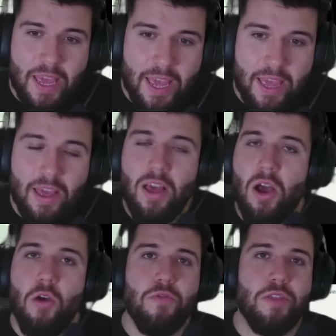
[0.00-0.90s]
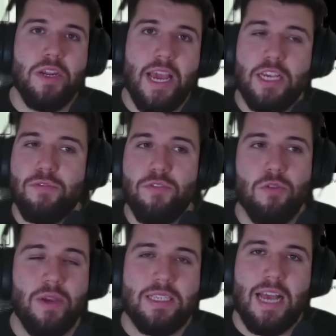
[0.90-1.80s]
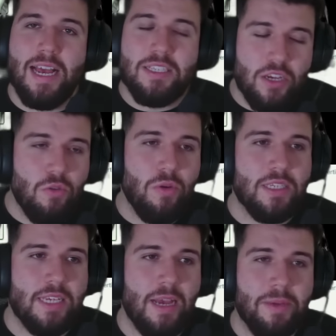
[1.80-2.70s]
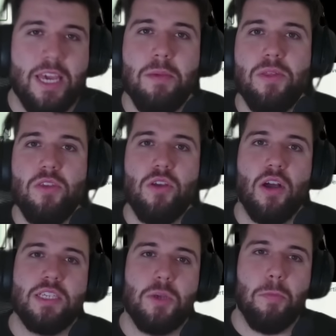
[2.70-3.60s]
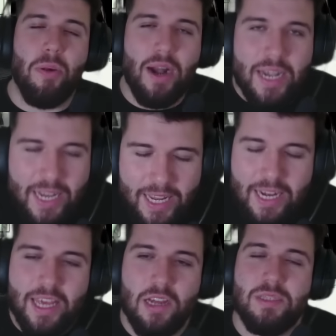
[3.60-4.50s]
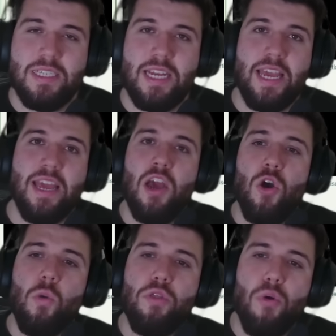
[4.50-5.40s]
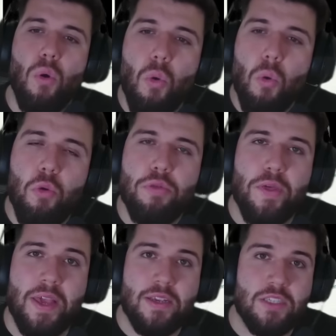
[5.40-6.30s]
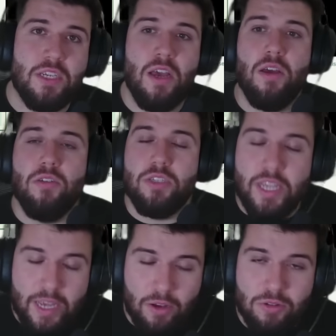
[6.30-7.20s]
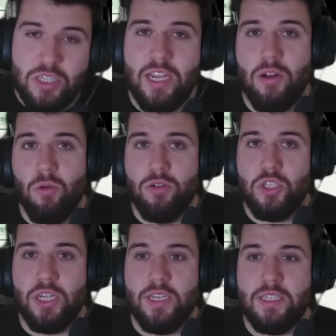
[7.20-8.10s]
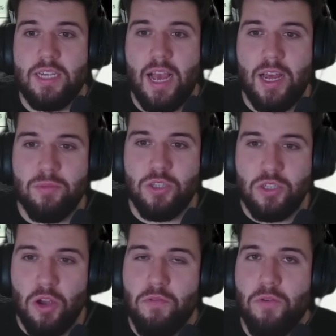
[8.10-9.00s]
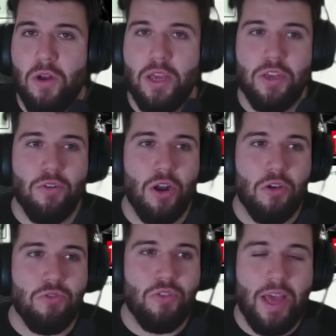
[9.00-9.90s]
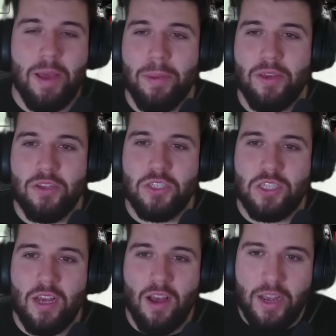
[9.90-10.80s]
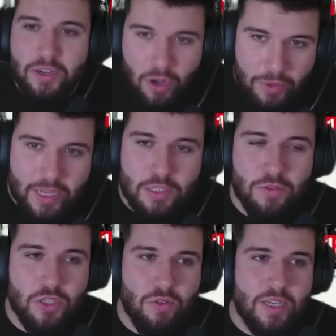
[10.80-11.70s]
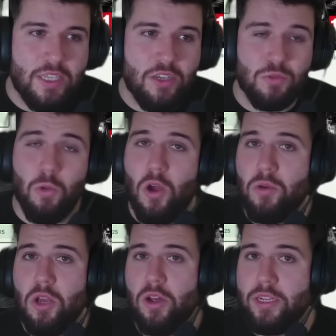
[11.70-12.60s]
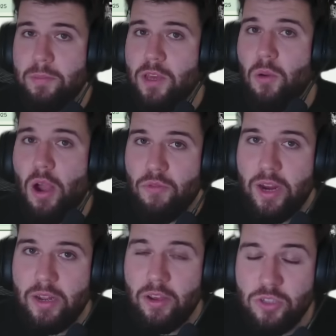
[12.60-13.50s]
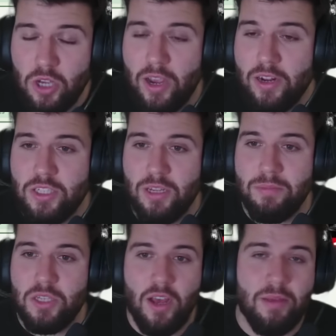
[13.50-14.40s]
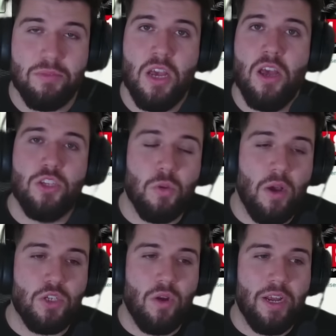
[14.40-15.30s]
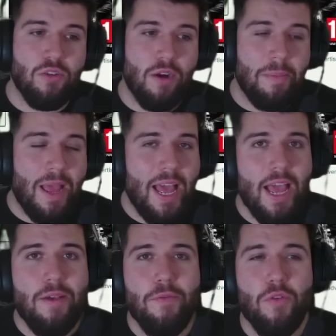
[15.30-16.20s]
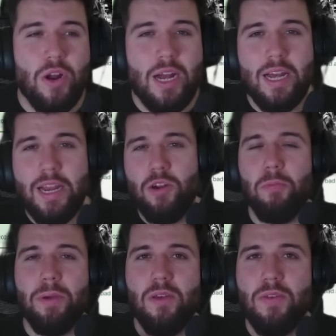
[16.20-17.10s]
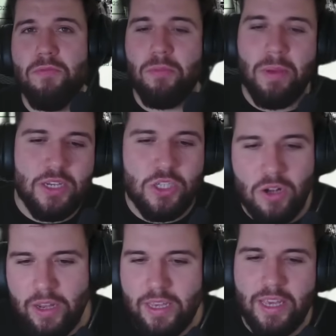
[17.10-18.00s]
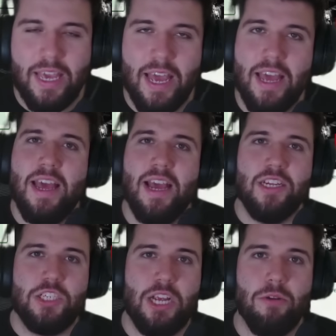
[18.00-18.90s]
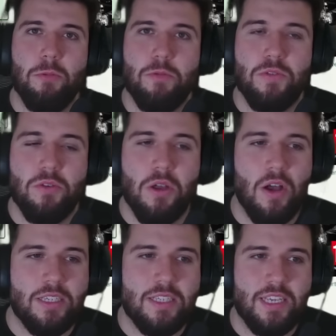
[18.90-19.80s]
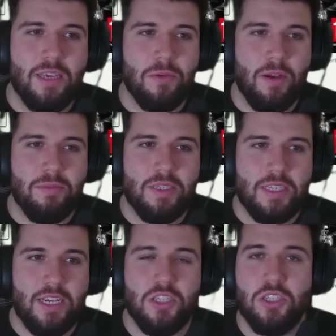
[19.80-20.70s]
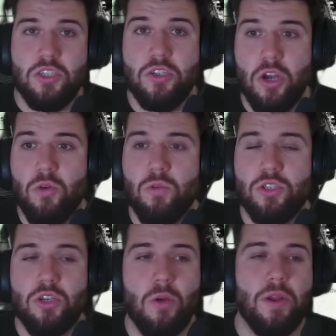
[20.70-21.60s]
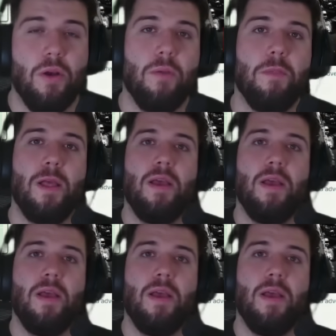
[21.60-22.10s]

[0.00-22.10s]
here over the next few weeks, as I always am, keeping you guys completely up to date with all things DLC launches. So don't feel like you're alone there, because I know it gets frustrating because wildcard can be quite radio silent sometimes, so I try and grab every little bit of information I can get and share it with you guys to keep you up to date so you know what's going on.